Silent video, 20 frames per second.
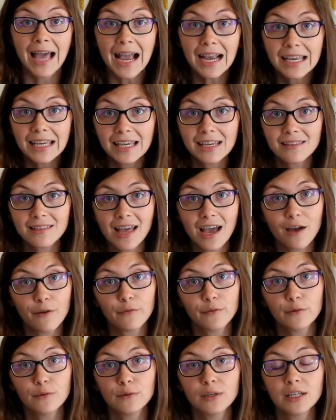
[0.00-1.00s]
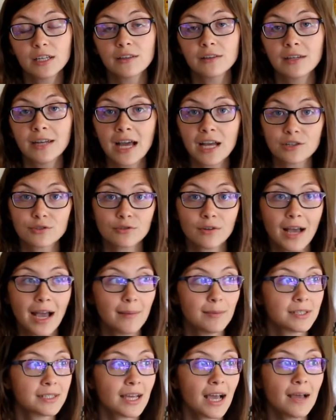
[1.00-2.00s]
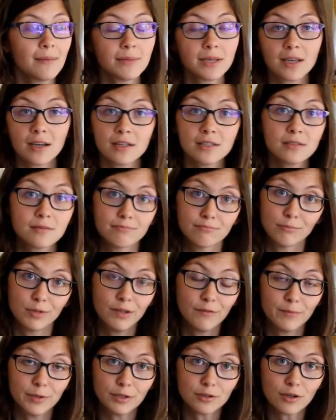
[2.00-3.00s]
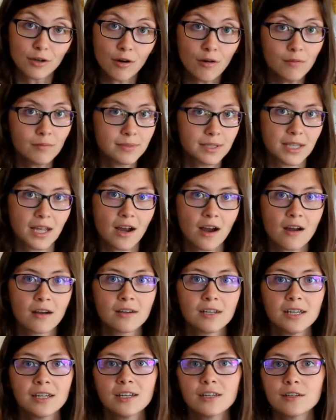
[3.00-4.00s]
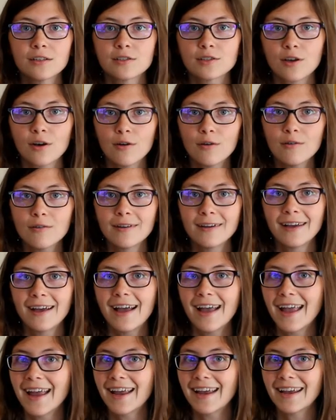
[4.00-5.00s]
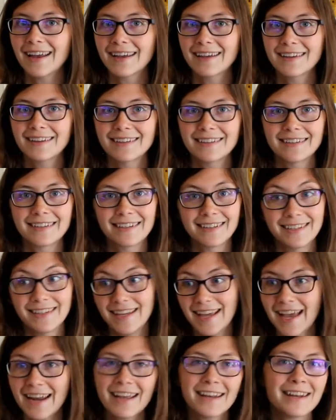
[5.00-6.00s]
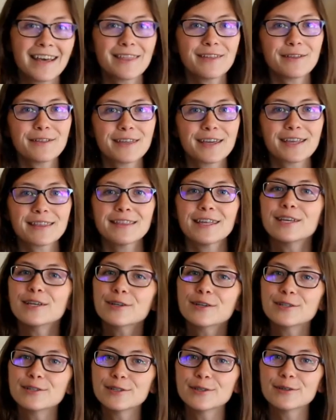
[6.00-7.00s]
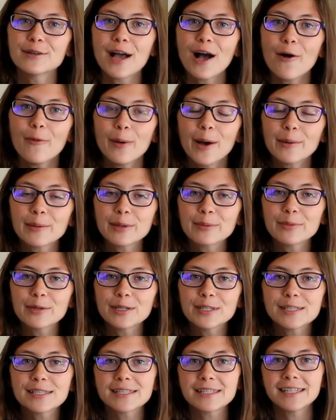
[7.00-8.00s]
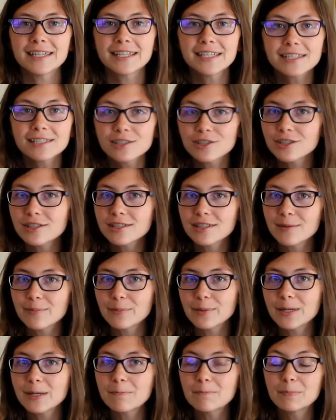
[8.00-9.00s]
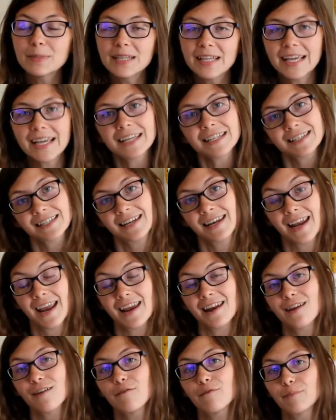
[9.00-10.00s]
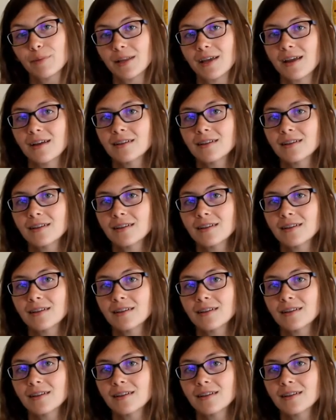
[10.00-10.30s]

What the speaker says: lacking that food in the natural habitat because we've built our homes there. So yet another thing that you can do to help hummingbirds is just simply plant native